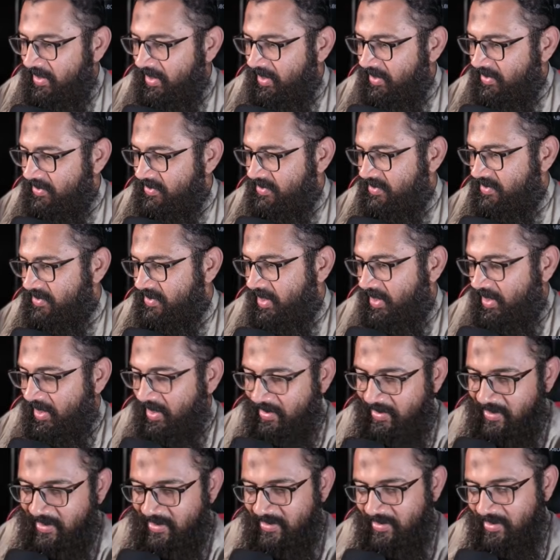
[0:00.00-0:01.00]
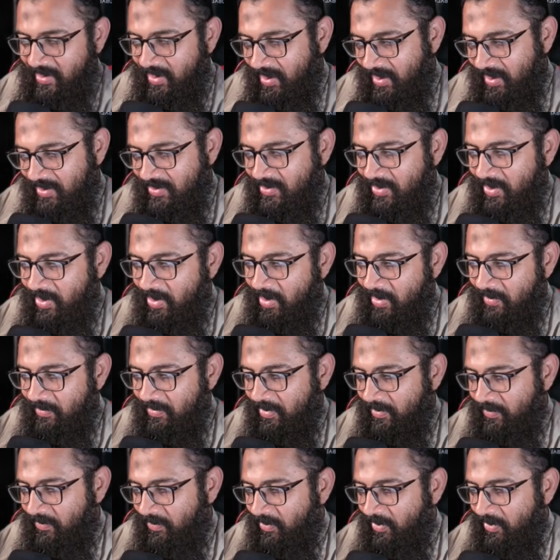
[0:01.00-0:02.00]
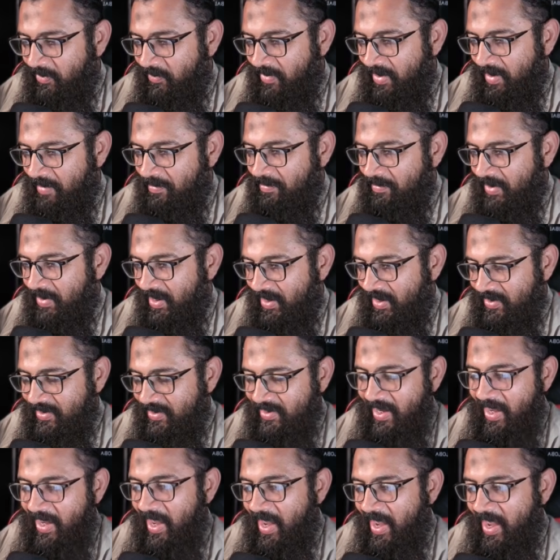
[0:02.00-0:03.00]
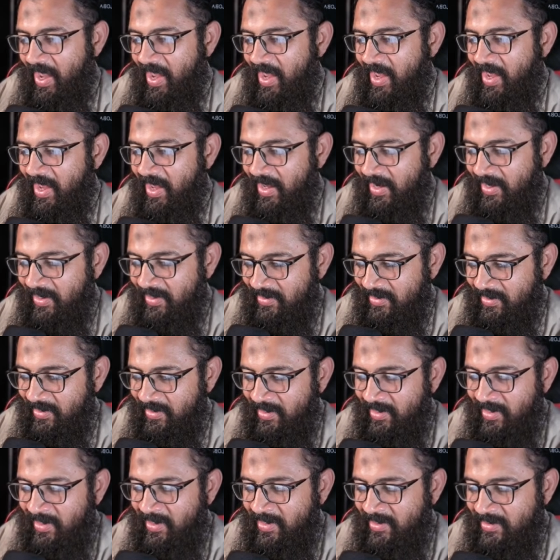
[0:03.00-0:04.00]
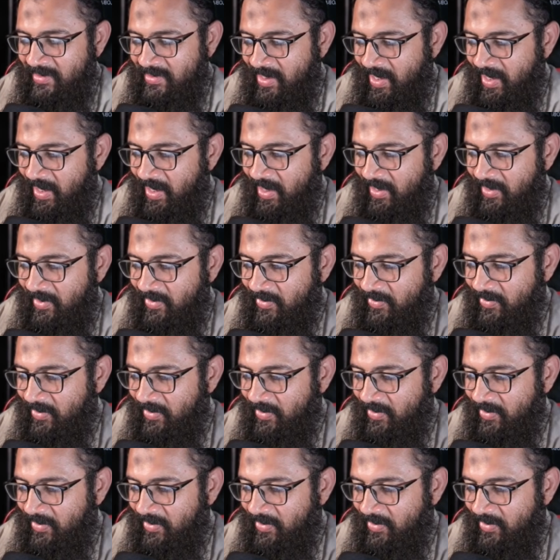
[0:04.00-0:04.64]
it's taking the screenshot of the full web page and sending to